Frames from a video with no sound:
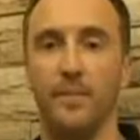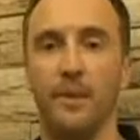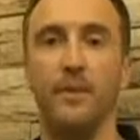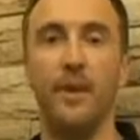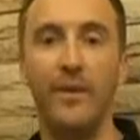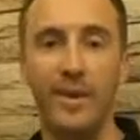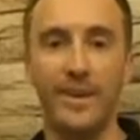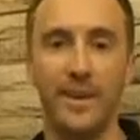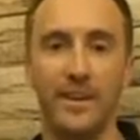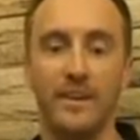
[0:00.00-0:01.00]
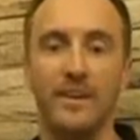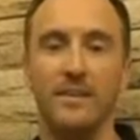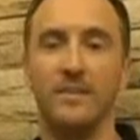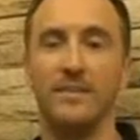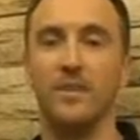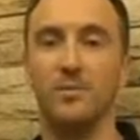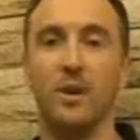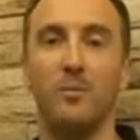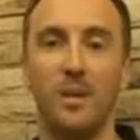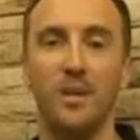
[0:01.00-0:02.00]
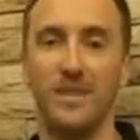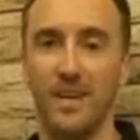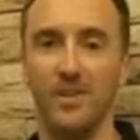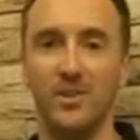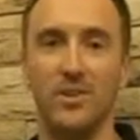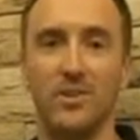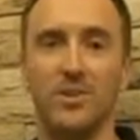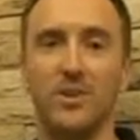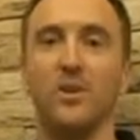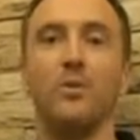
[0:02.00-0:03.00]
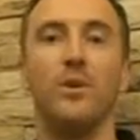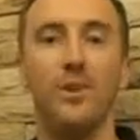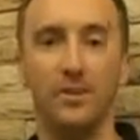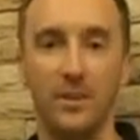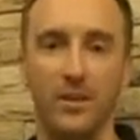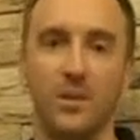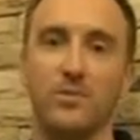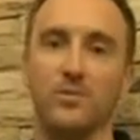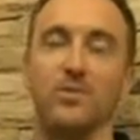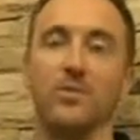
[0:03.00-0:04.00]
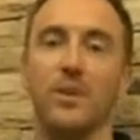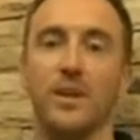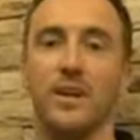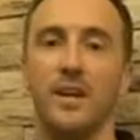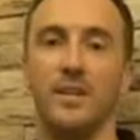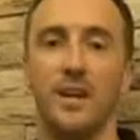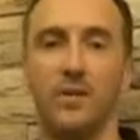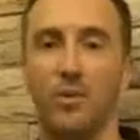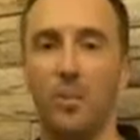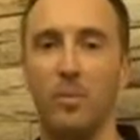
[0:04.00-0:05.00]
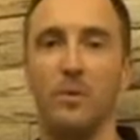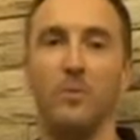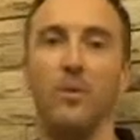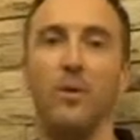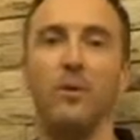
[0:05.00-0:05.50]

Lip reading: Now I get it, and that's why I'm here teaching you, because I don't want you to have to go through that crap anymore.